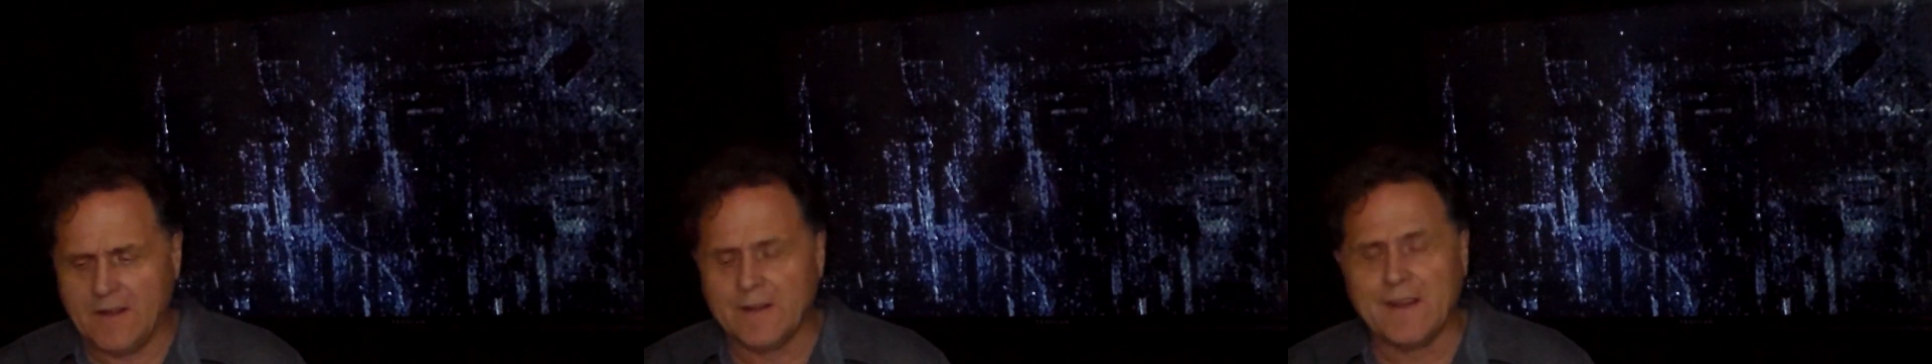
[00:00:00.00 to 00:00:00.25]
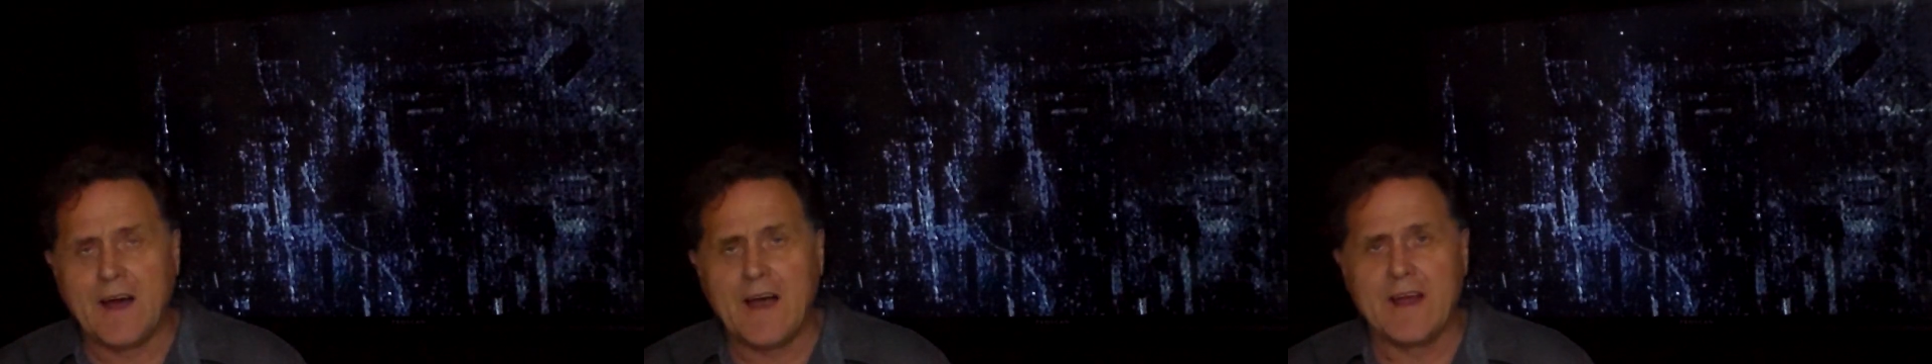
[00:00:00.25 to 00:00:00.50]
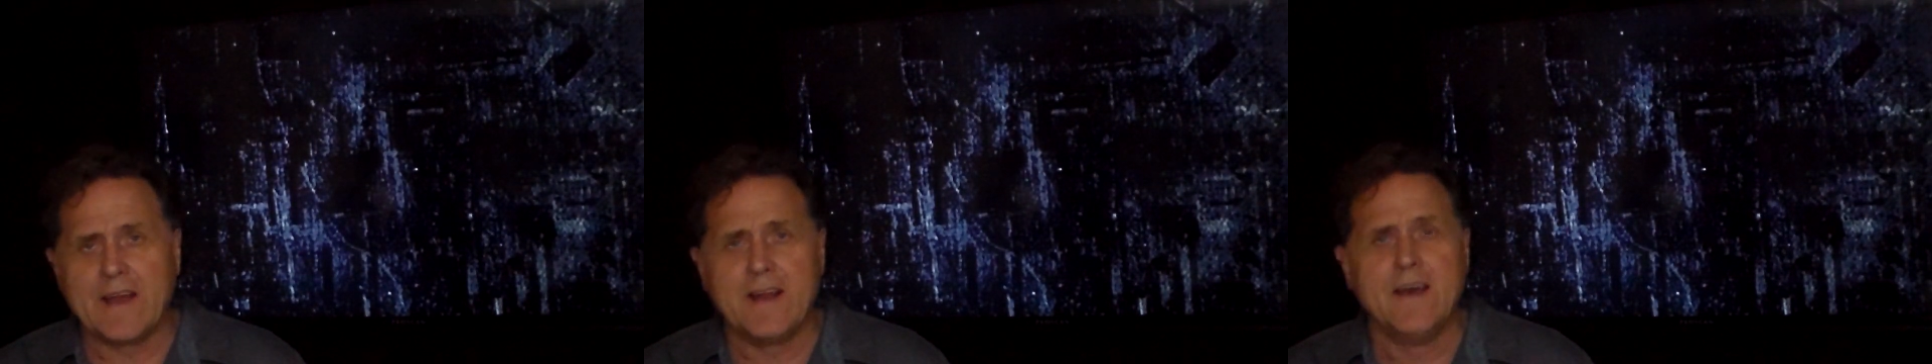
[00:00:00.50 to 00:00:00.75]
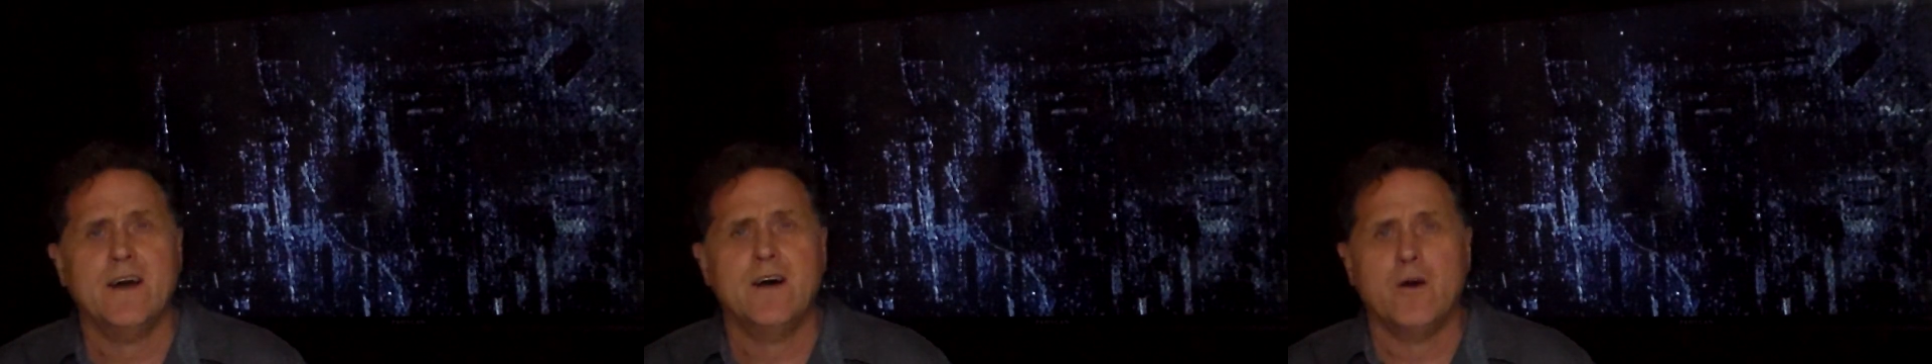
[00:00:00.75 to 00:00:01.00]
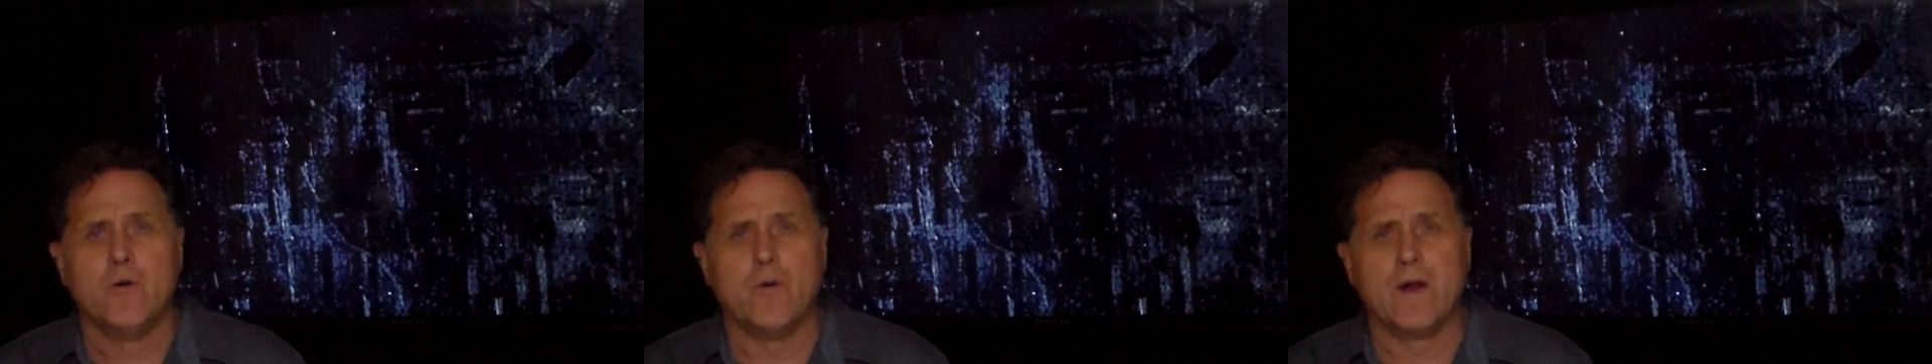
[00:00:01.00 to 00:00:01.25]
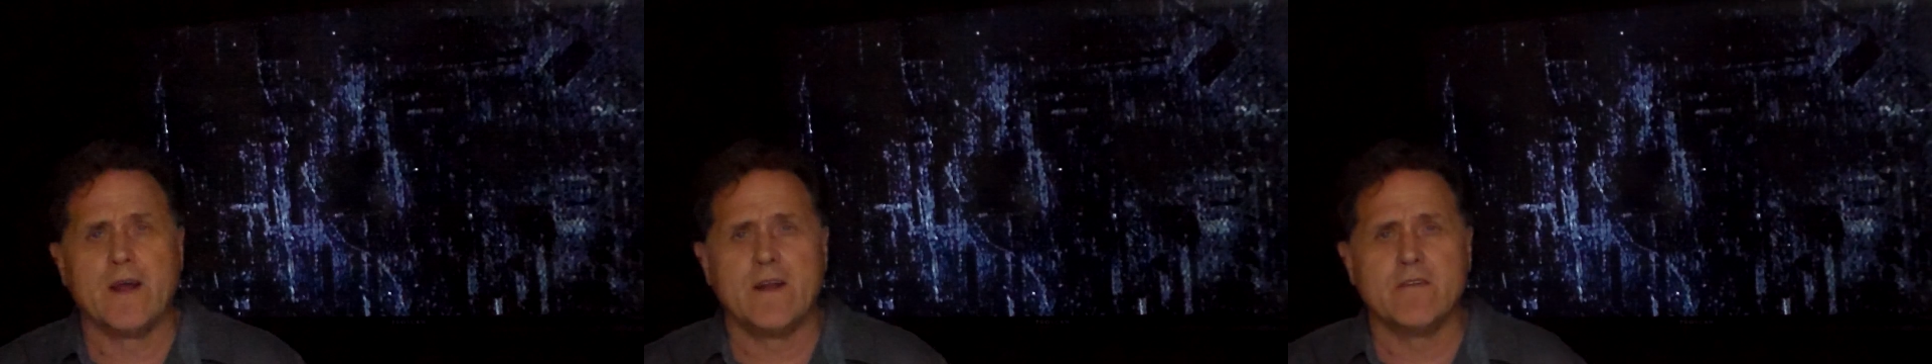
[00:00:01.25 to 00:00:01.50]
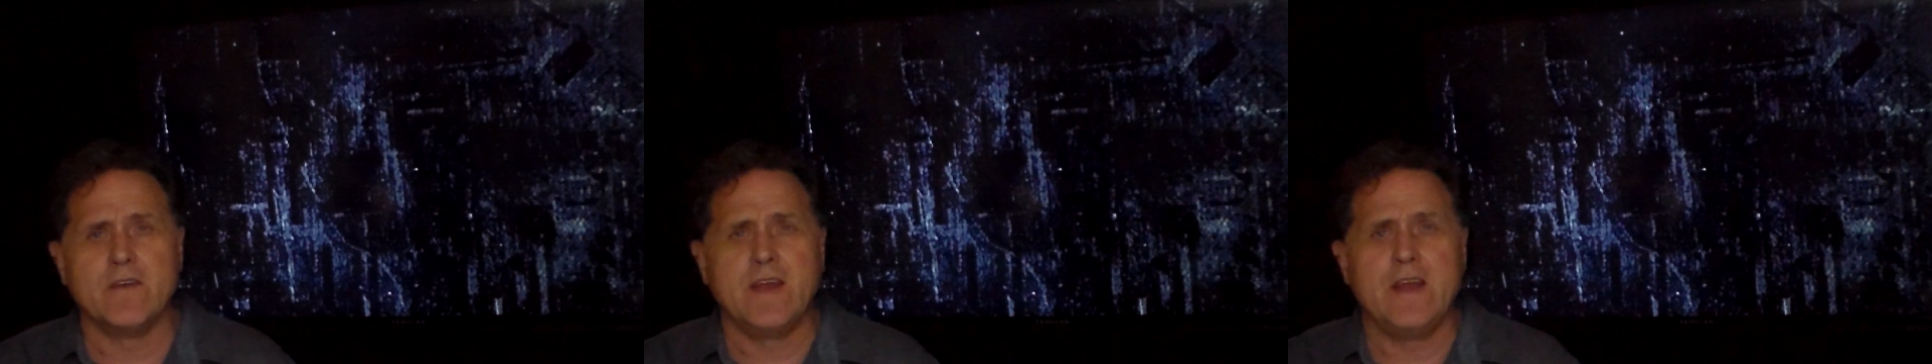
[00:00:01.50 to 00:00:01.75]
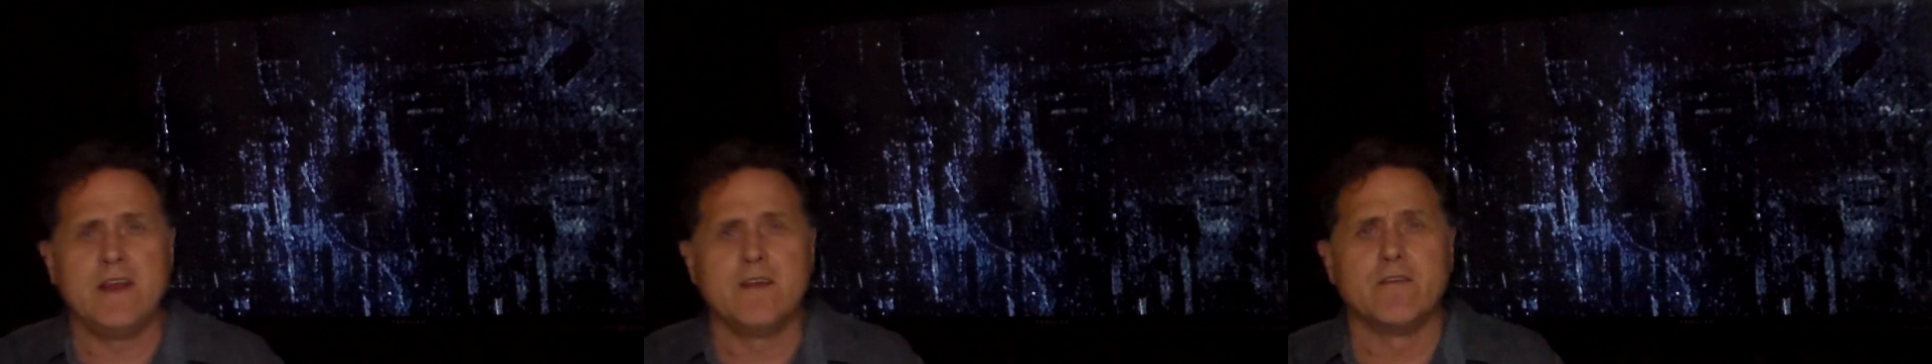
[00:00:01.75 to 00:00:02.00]
align
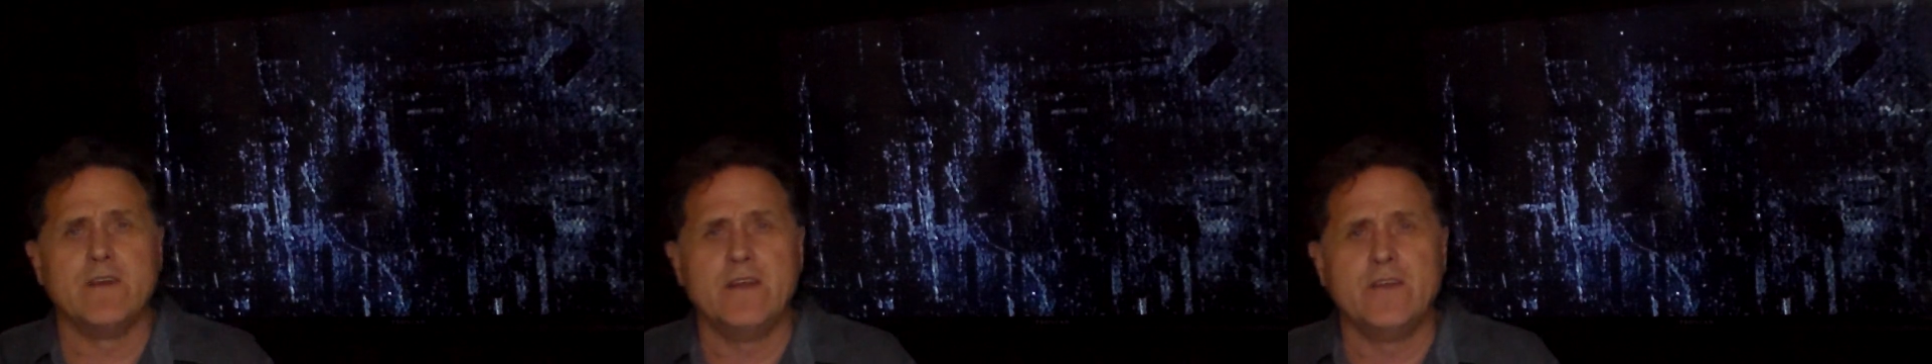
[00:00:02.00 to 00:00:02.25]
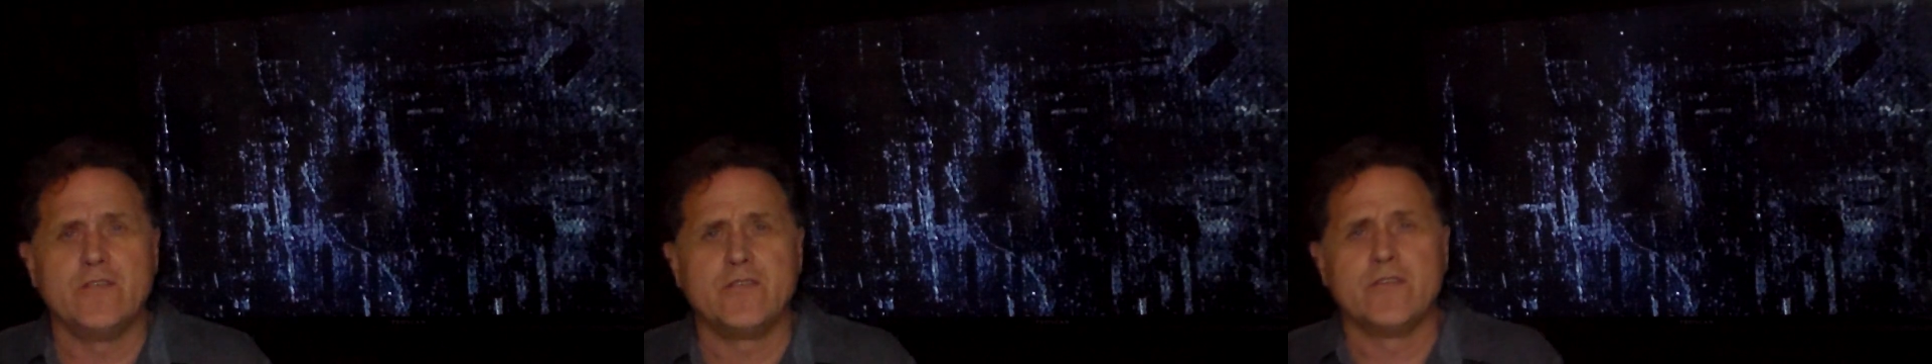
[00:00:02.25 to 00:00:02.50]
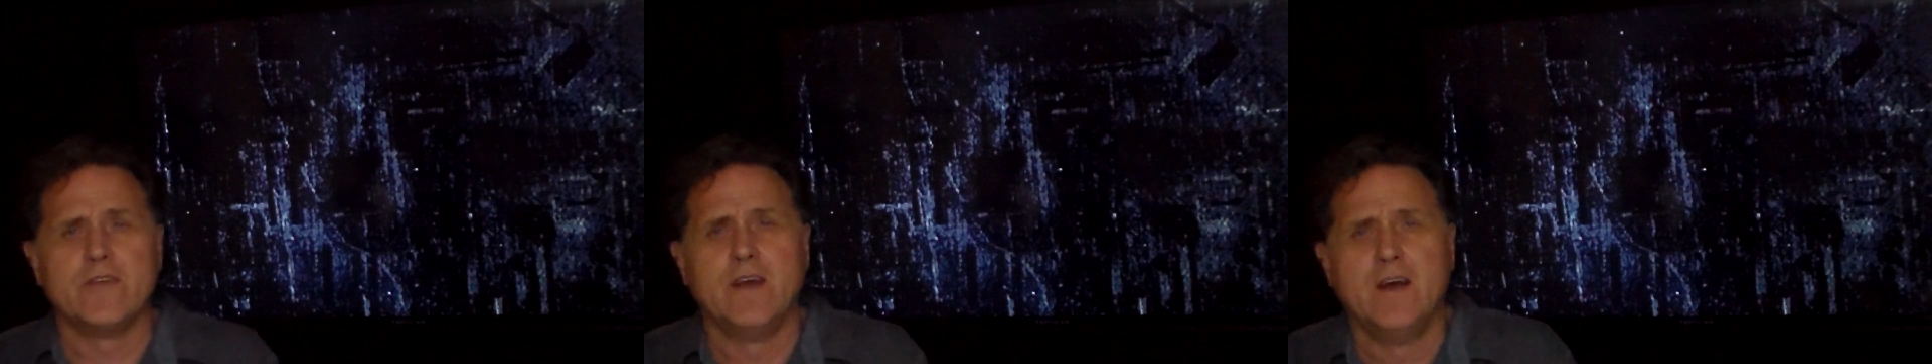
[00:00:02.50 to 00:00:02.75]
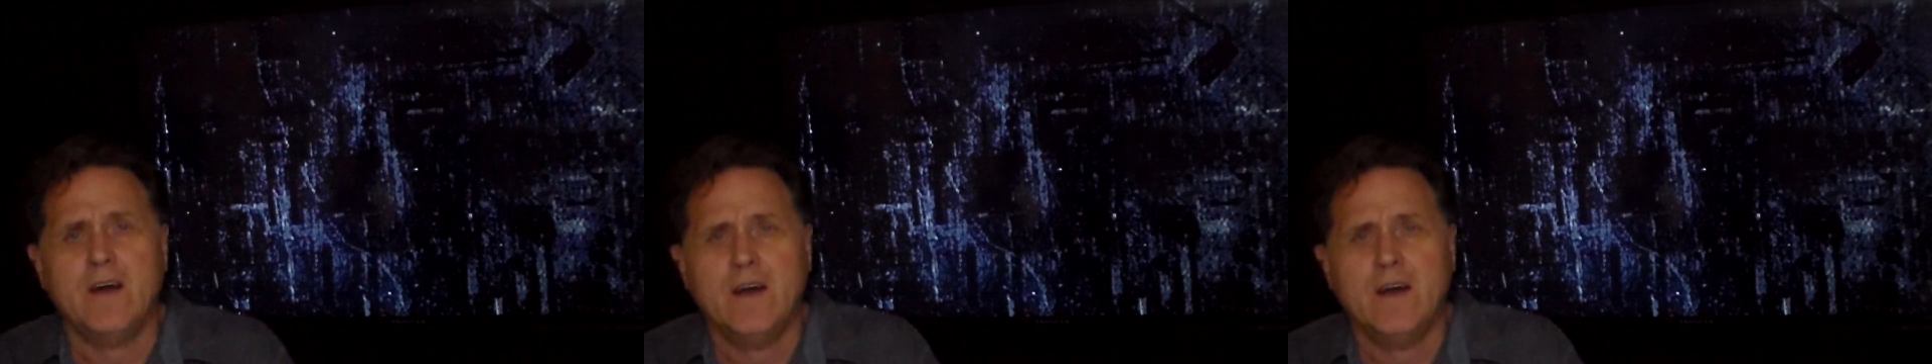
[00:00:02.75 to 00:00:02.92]
180 degrees